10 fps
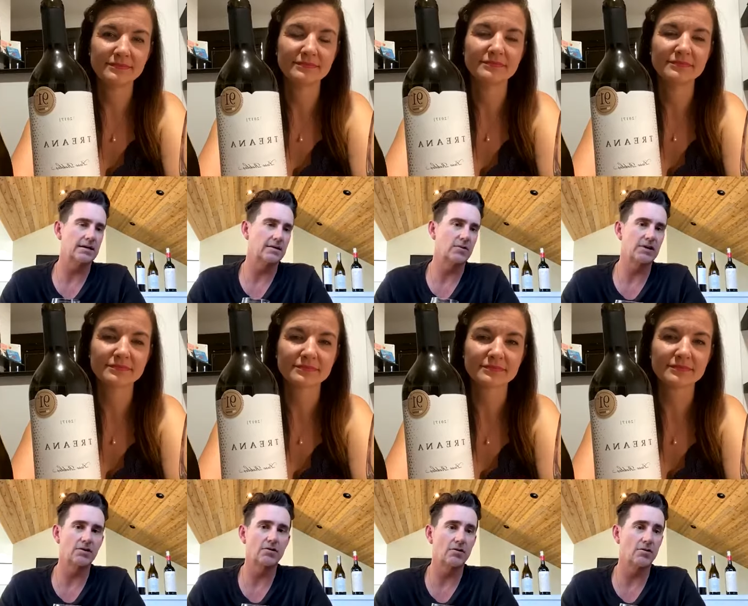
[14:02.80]
Speaker 1: we can grow
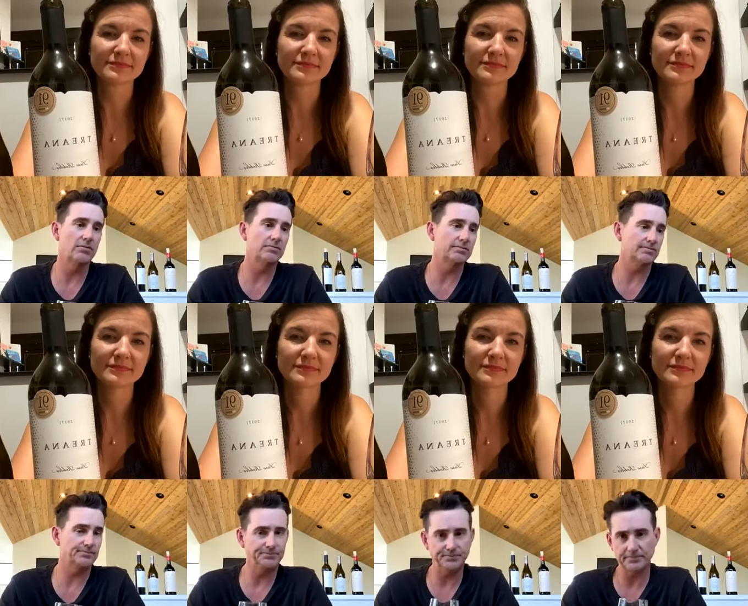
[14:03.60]

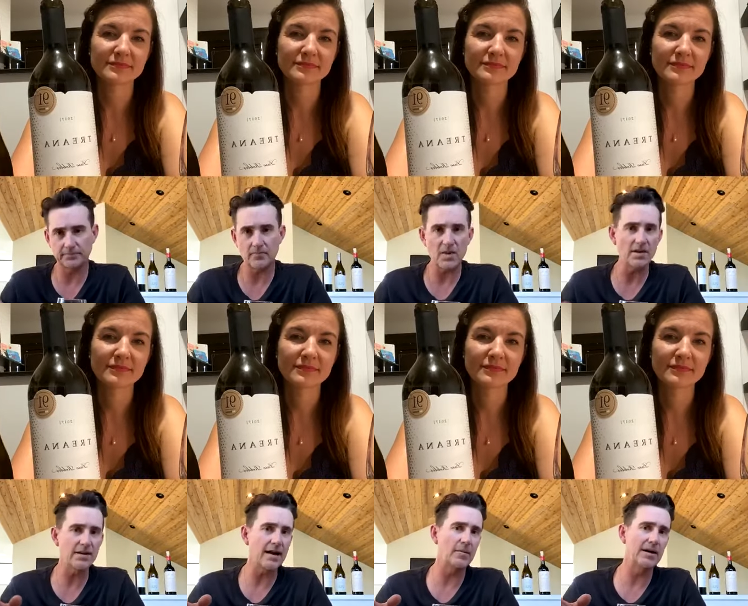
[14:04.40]

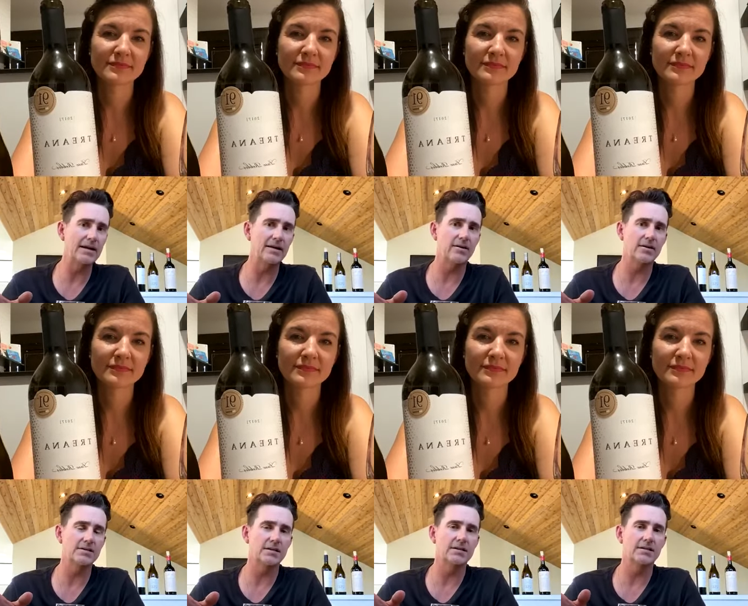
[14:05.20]
Cabernet in areas that
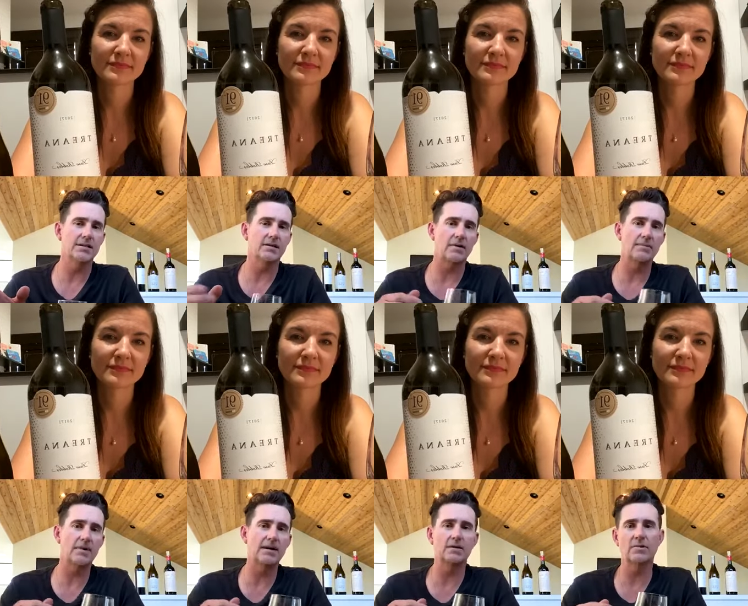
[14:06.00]
taste like right bank, and
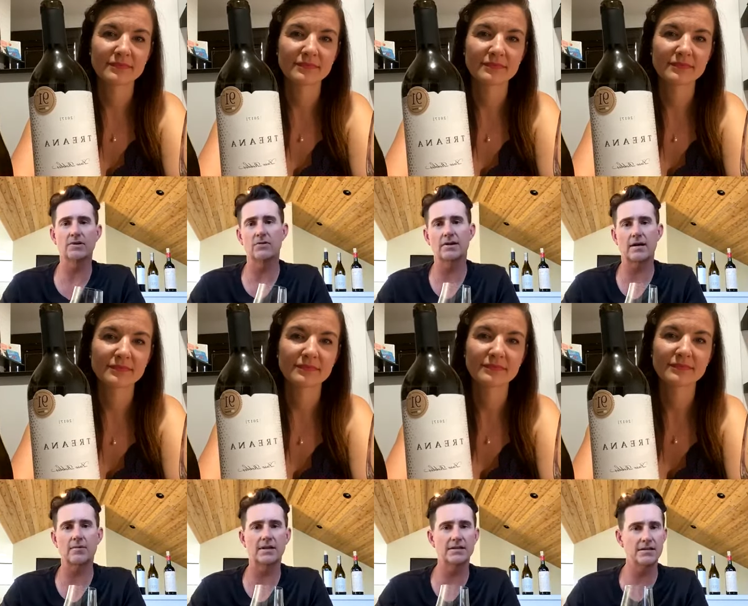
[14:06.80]
we can grow Cabernet that
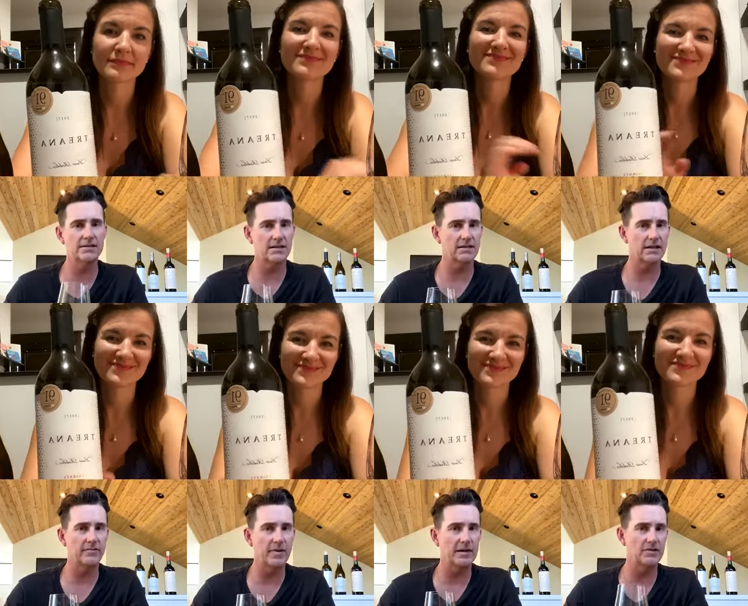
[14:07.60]
tastes like left bank,
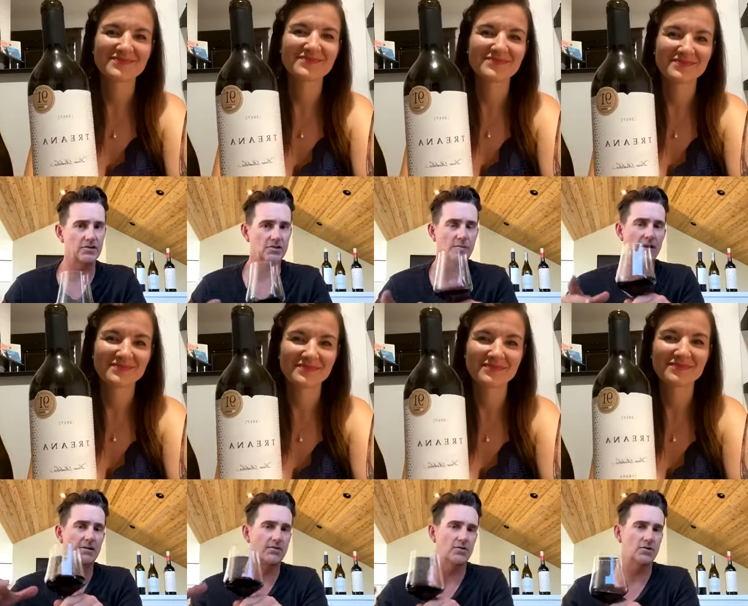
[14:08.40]
just by different
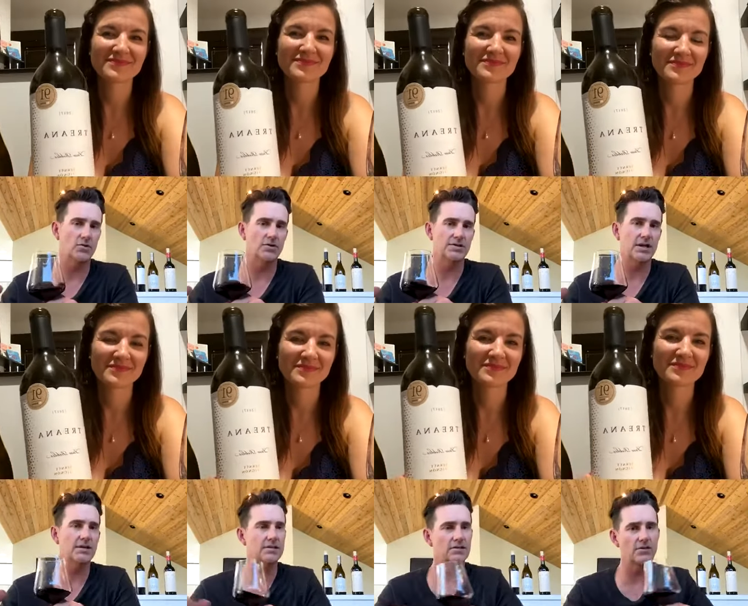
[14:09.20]
soil sites and
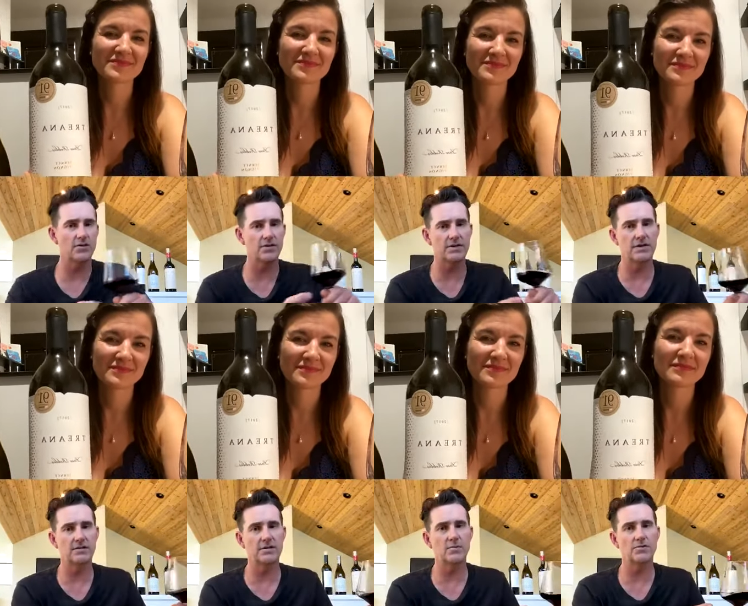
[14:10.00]
different uh,
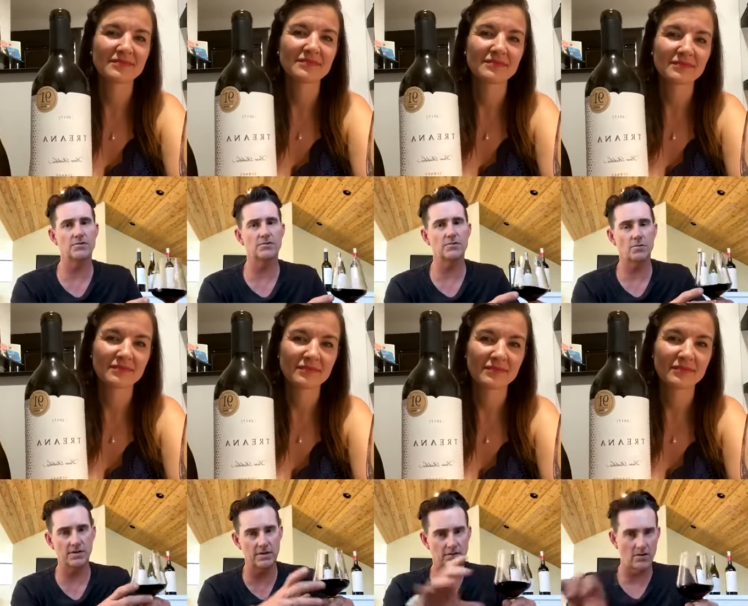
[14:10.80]
temperatures within
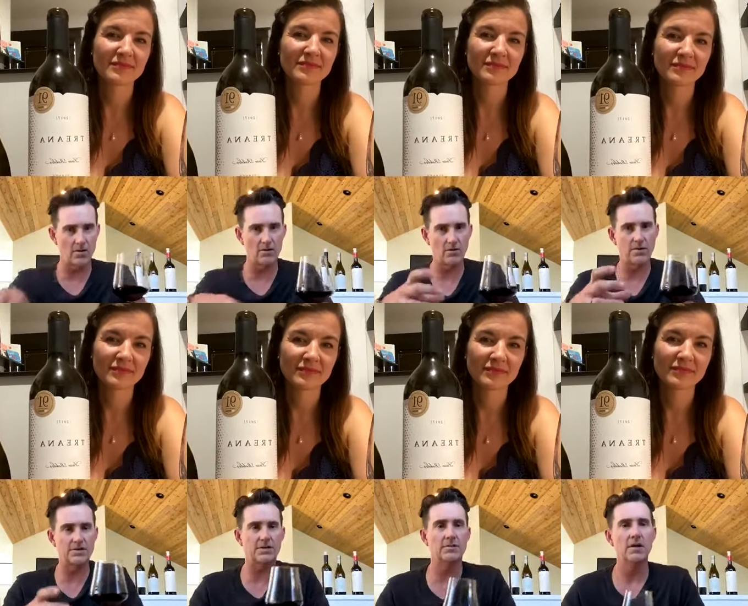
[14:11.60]
our little region.
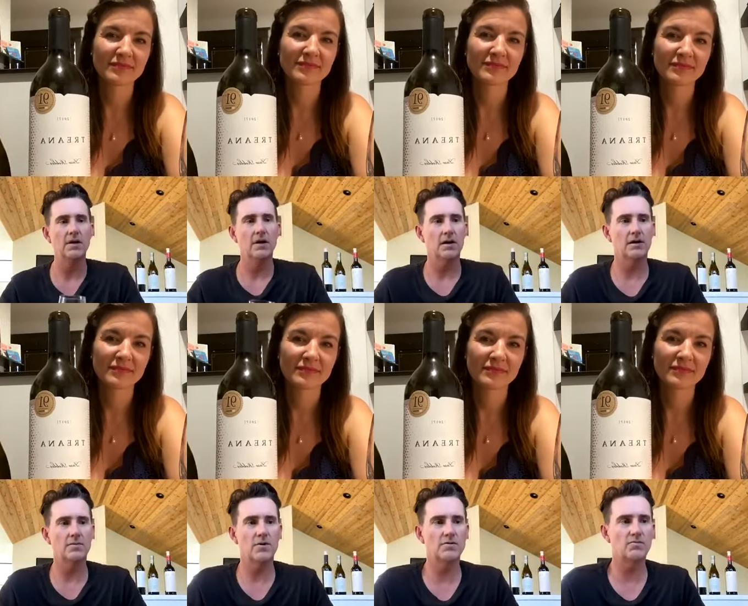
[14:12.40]
Um, but
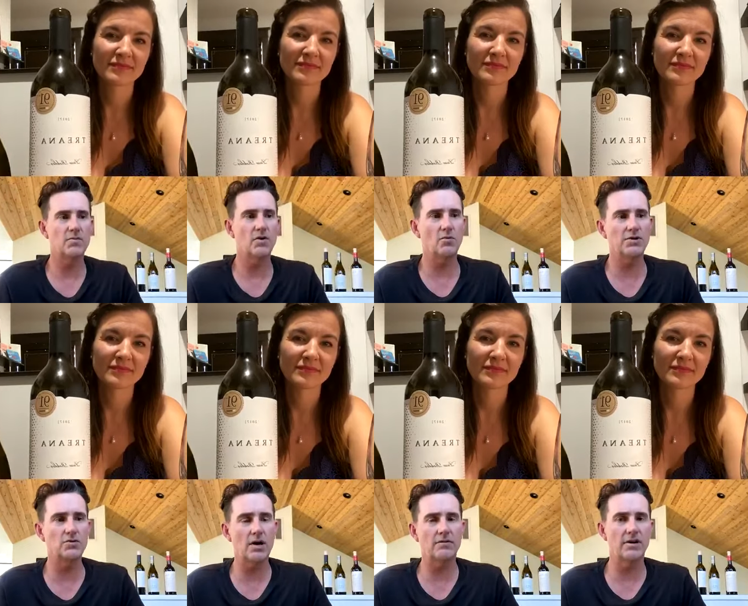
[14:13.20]
you know, we do have an
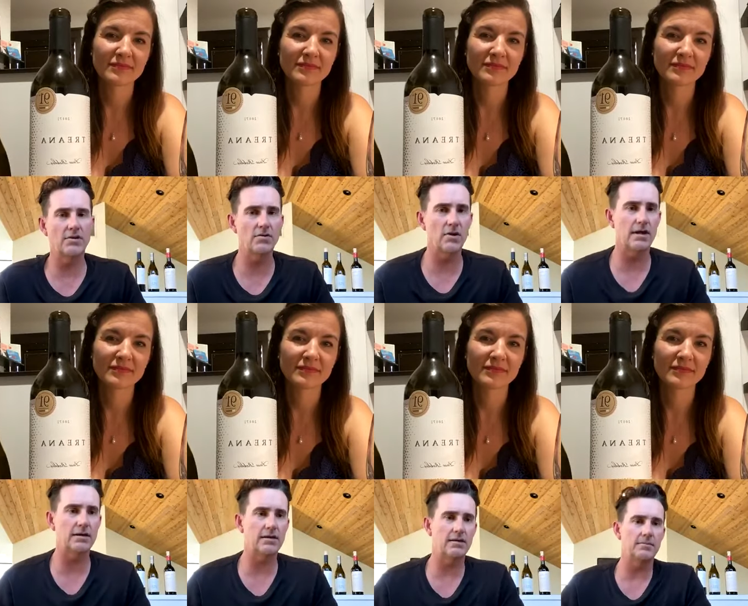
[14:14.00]
underlying
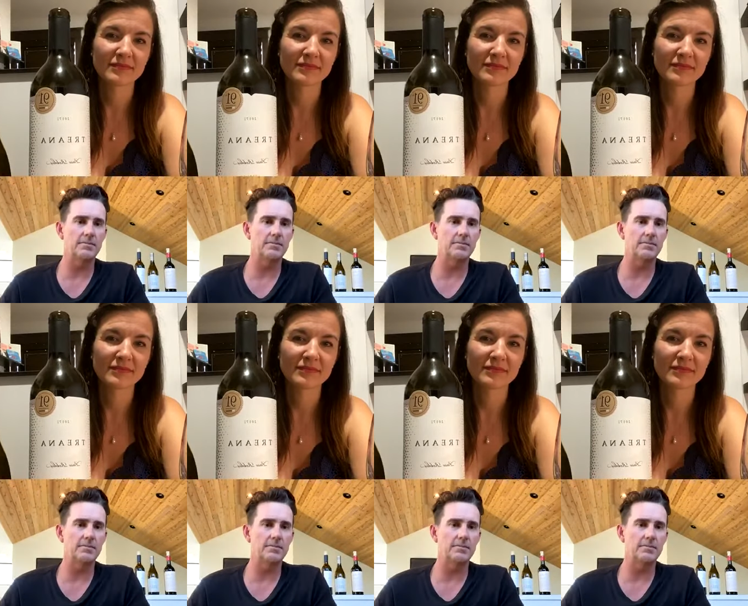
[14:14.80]
um,